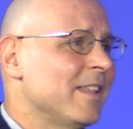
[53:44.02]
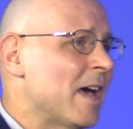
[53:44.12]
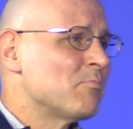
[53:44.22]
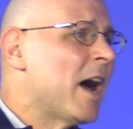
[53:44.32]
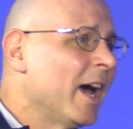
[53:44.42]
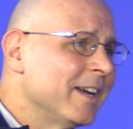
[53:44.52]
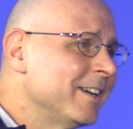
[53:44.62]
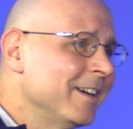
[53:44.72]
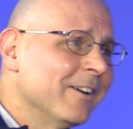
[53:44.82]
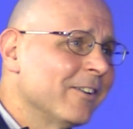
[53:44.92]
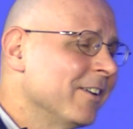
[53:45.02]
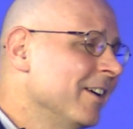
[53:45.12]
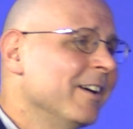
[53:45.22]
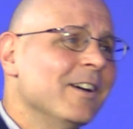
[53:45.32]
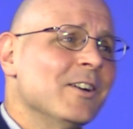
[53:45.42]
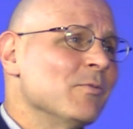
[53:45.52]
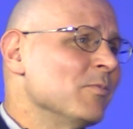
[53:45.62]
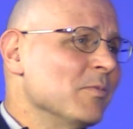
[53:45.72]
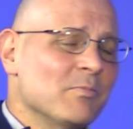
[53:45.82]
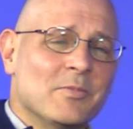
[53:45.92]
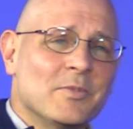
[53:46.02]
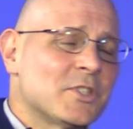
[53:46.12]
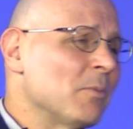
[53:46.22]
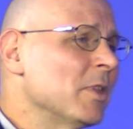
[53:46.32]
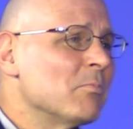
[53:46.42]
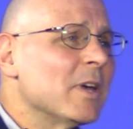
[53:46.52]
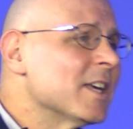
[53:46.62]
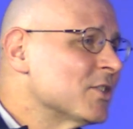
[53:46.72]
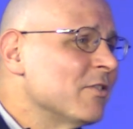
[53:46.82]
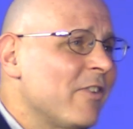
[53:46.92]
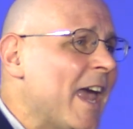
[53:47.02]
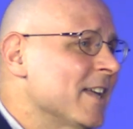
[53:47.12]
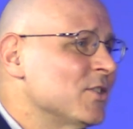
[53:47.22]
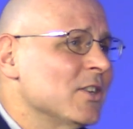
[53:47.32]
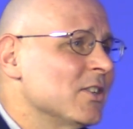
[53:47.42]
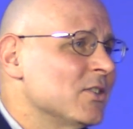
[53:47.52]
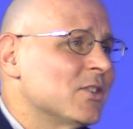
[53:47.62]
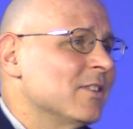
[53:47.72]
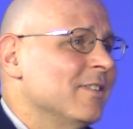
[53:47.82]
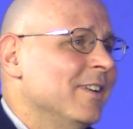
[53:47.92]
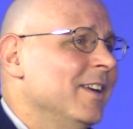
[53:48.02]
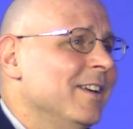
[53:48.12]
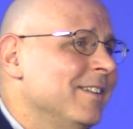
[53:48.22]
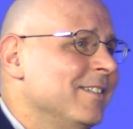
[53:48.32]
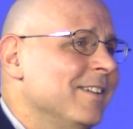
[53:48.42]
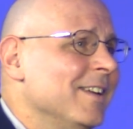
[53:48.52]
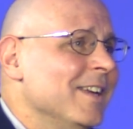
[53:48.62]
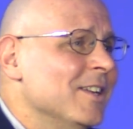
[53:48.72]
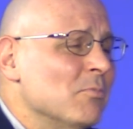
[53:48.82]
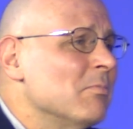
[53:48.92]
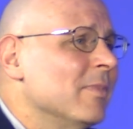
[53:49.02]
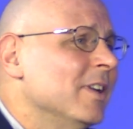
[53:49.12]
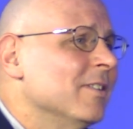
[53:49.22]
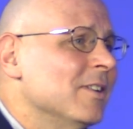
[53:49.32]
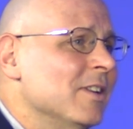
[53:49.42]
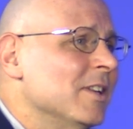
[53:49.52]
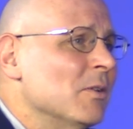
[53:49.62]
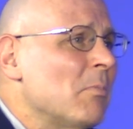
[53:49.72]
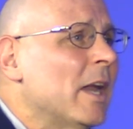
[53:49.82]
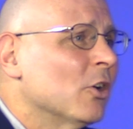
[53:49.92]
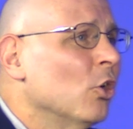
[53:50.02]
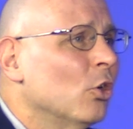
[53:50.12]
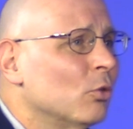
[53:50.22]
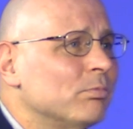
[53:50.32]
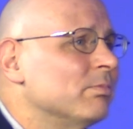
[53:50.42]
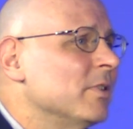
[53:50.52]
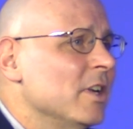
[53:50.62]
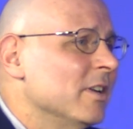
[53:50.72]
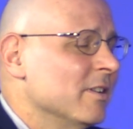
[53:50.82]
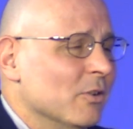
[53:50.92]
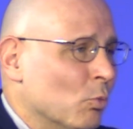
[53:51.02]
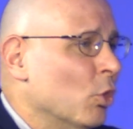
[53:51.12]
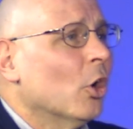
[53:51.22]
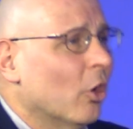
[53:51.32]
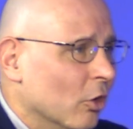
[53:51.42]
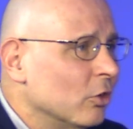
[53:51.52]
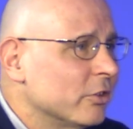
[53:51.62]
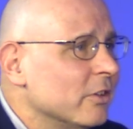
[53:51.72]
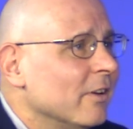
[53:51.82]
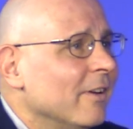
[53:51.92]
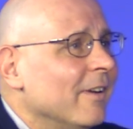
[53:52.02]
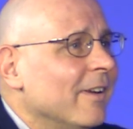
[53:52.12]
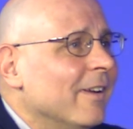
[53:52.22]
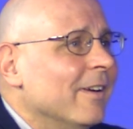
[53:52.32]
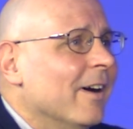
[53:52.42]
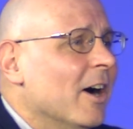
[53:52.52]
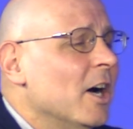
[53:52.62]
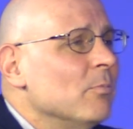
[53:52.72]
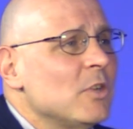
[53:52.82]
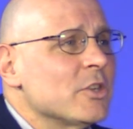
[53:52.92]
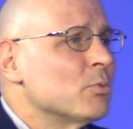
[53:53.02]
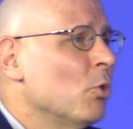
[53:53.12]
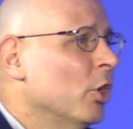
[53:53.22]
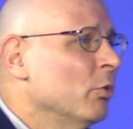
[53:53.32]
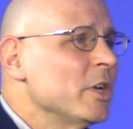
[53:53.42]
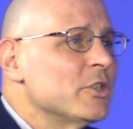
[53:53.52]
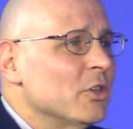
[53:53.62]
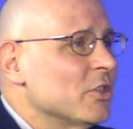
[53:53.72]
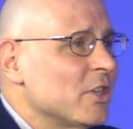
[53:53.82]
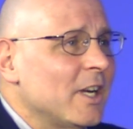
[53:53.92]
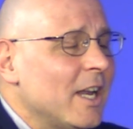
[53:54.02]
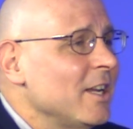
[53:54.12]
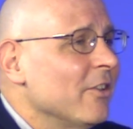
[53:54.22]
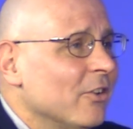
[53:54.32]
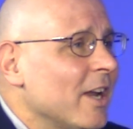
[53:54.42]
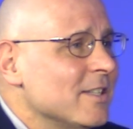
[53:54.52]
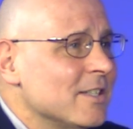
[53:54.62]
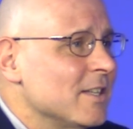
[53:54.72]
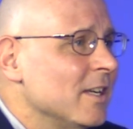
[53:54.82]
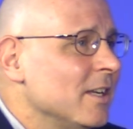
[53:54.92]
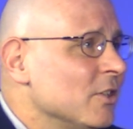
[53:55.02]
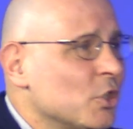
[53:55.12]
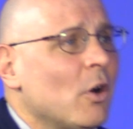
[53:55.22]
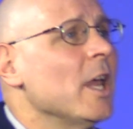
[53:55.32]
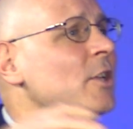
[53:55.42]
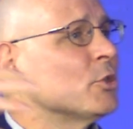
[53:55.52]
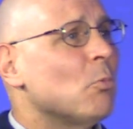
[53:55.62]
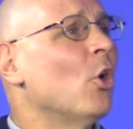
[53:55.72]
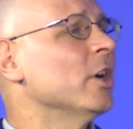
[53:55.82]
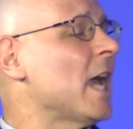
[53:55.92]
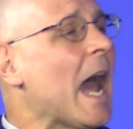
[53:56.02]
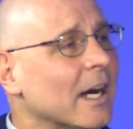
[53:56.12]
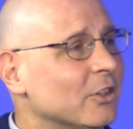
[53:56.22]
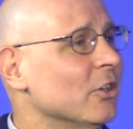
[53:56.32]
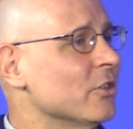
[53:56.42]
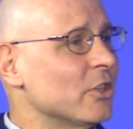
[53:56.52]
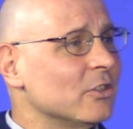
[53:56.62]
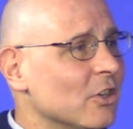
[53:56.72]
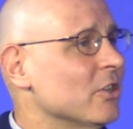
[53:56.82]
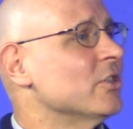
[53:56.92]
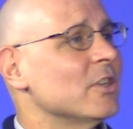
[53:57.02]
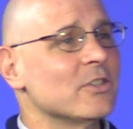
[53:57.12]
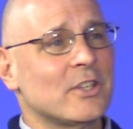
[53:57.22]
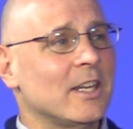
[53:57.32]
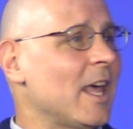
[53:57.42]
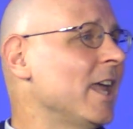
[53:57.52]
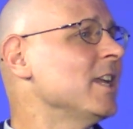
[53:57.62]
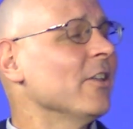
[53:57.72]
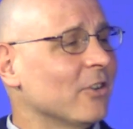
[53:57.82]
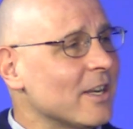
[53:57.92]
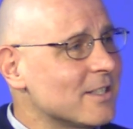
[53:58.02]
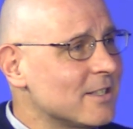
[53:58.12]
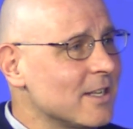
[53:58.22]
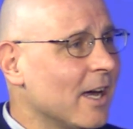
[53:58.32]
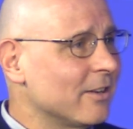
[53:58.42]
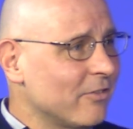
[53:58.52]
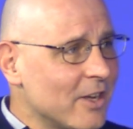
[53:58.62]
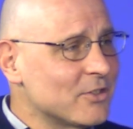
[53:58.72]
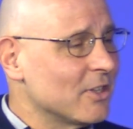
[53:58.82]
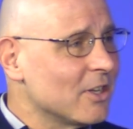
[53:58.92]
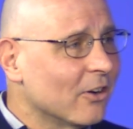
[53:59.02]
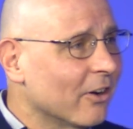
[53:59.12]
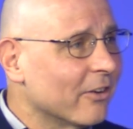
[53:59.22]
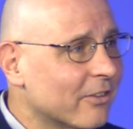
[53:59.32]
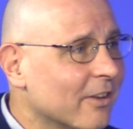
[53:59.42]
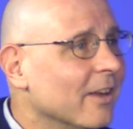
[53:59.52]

that pioneered some of the biggest advances in in the in, in the medical world. Um, does more research than any other entity, trains more doctors and nurses than any other entity on the face of the earth